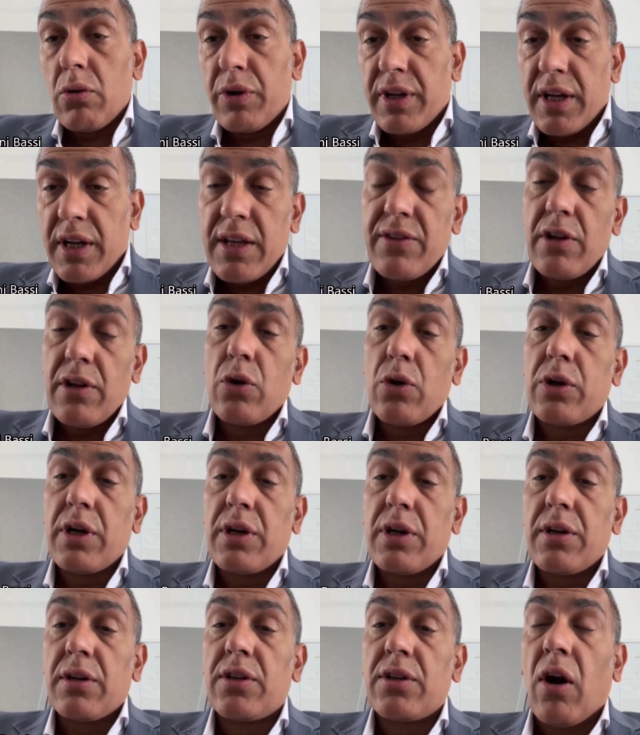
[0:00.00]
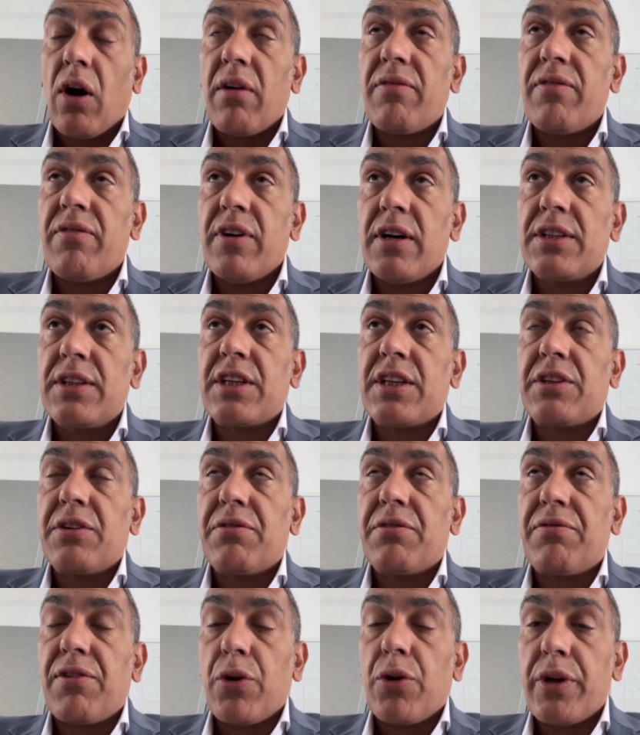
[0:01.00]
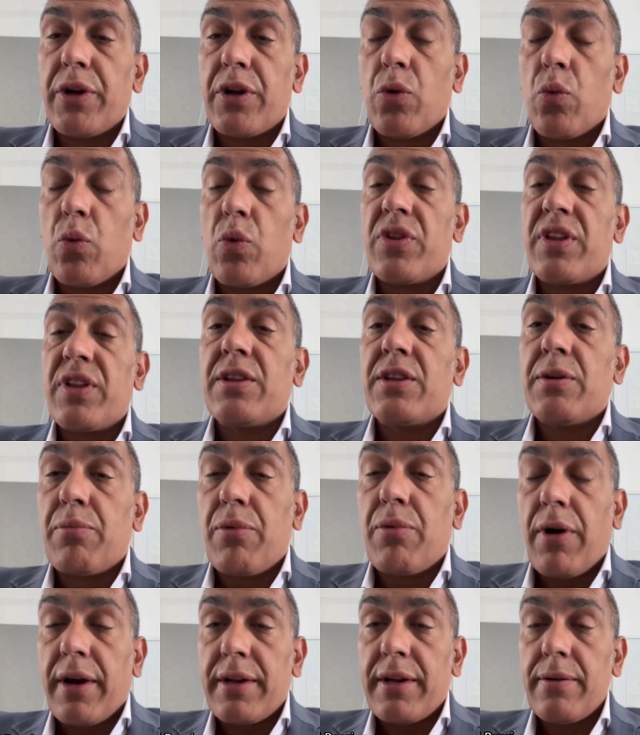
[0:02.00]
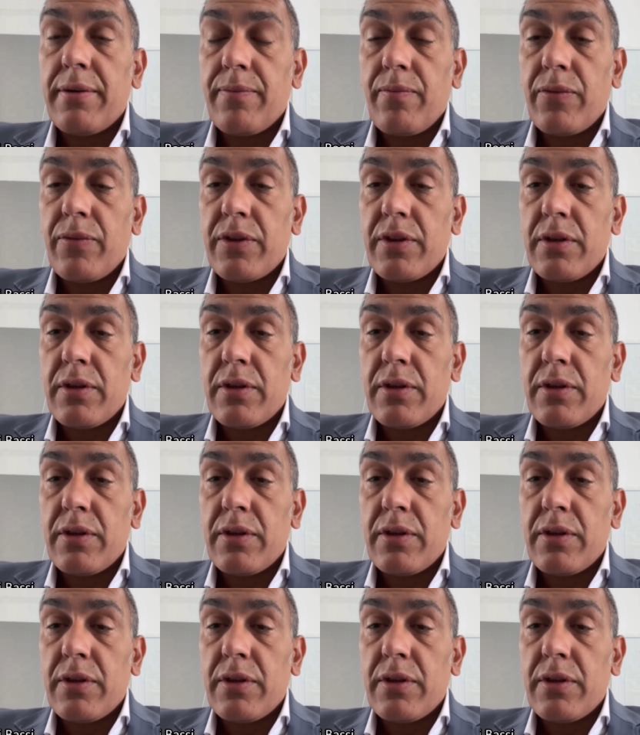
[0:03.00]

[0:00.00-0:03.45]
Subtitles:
we'd either look at diverting the fluid within the brain,